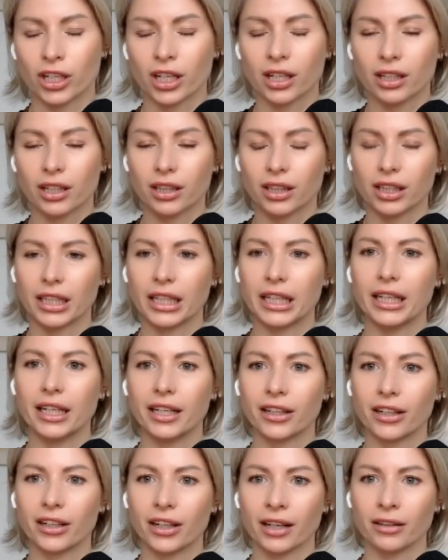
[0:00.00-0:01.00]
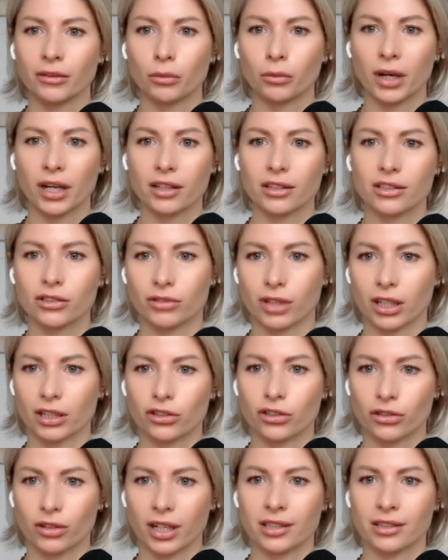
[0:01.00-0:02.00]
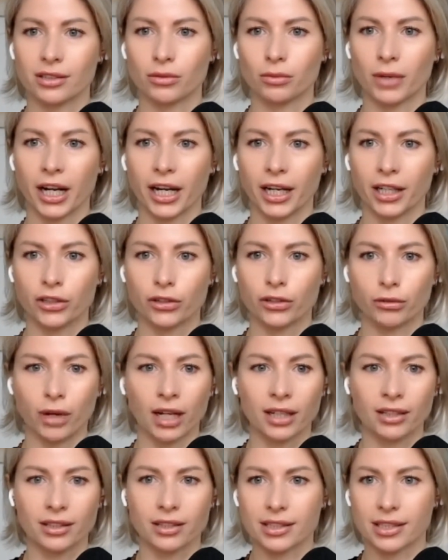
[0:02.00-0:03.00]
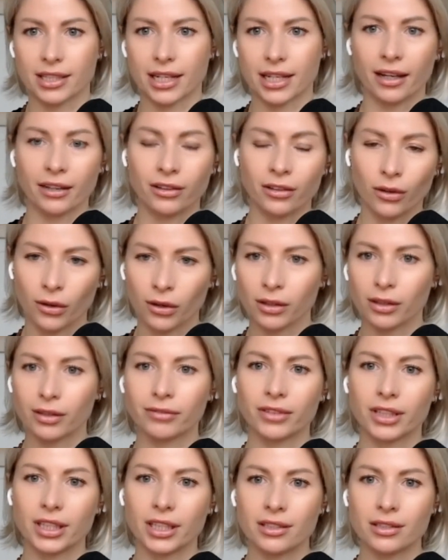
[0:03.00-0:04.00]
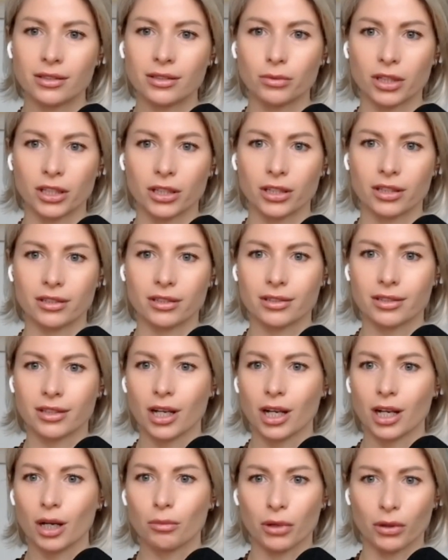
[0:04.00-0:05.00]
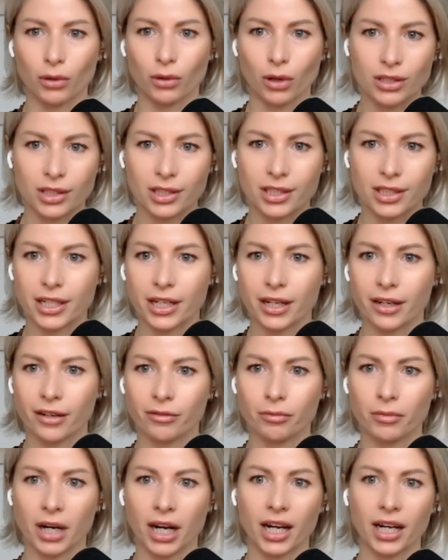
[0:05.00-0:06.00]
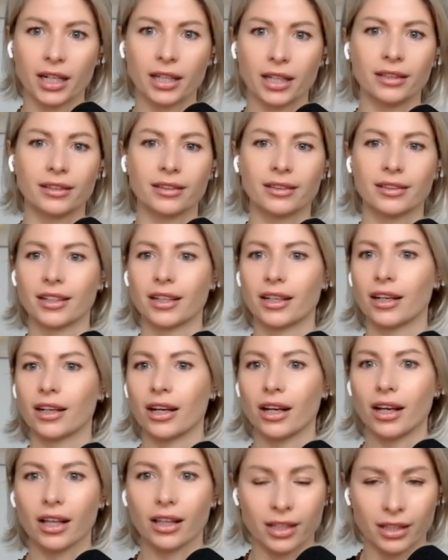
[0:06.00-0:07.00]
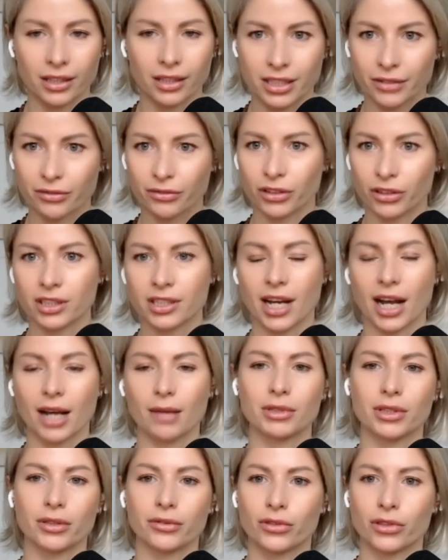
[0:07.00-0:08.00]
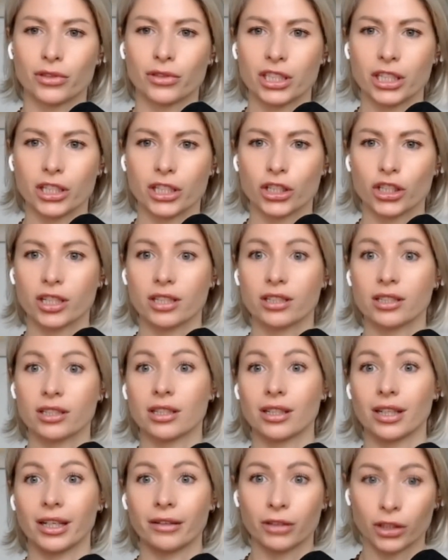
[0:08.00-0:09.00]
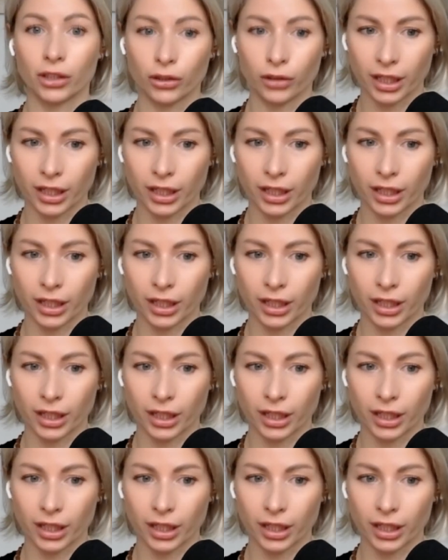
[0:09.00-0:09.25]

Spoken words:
clear and well-structured way to understand all of this. What is porosity of mind, the different types of traditions, even